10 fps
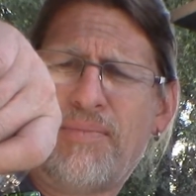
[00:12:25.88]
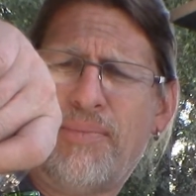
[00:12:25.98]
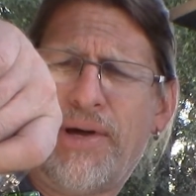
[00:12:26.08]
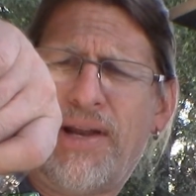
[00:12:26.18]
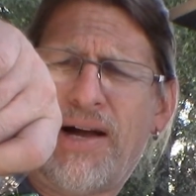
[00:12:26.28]

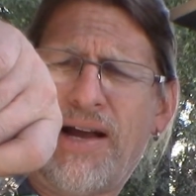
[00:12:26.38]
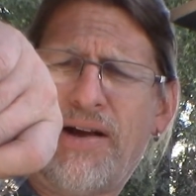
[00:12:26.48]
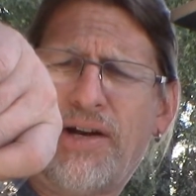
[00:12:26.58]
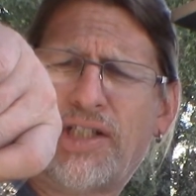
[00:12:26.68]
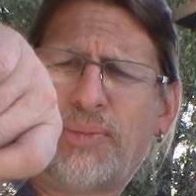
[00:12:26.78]
but I
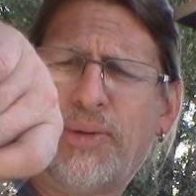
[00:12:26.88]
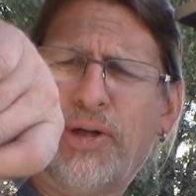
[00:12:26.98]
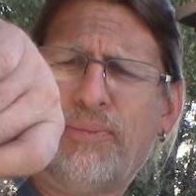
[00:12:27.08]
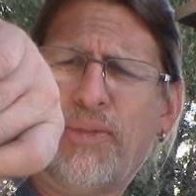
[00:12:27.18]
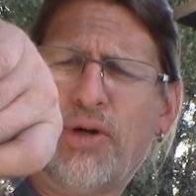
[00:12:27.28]
already
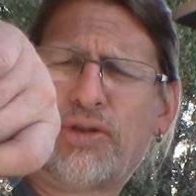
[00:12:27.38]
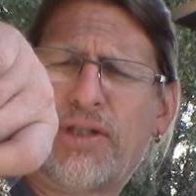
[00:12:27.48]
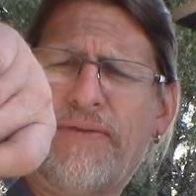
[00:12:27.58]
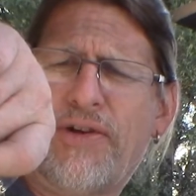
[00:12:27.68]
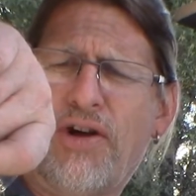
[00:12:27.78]
spilled most
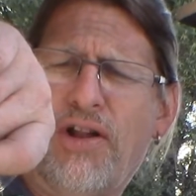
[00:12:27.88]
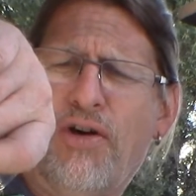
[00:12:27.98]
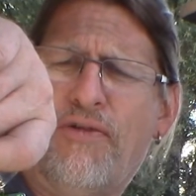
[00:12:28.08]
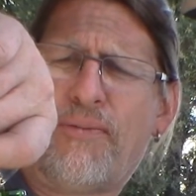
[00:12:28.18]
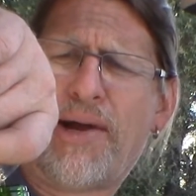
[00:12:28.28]
of it all
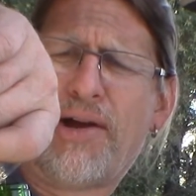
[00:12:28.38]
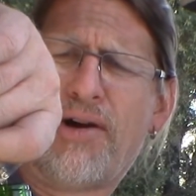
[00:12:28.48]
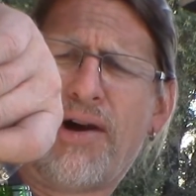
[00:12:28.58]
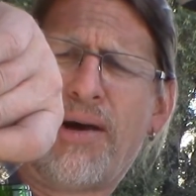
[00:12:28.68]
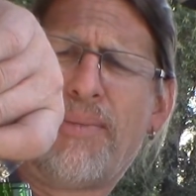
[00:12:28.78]
over my
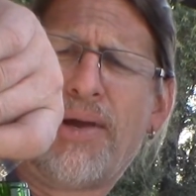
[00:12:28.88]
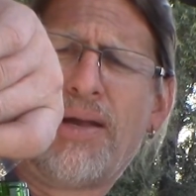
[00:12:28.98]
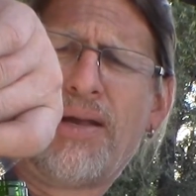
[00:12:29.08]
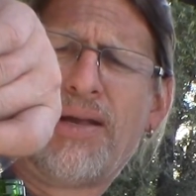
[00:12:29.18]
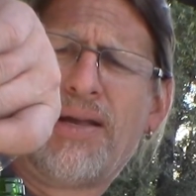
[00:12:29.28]
arm,
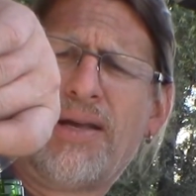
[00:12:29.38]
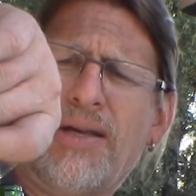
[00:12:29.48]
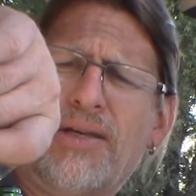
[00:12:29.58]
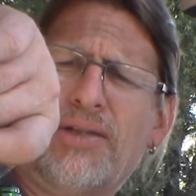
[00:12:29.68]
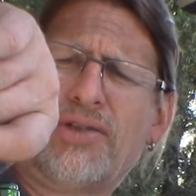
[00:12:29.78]

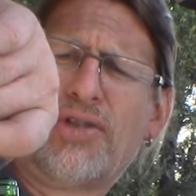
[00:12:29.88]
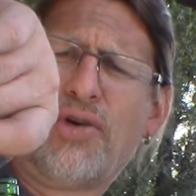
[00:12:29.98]
so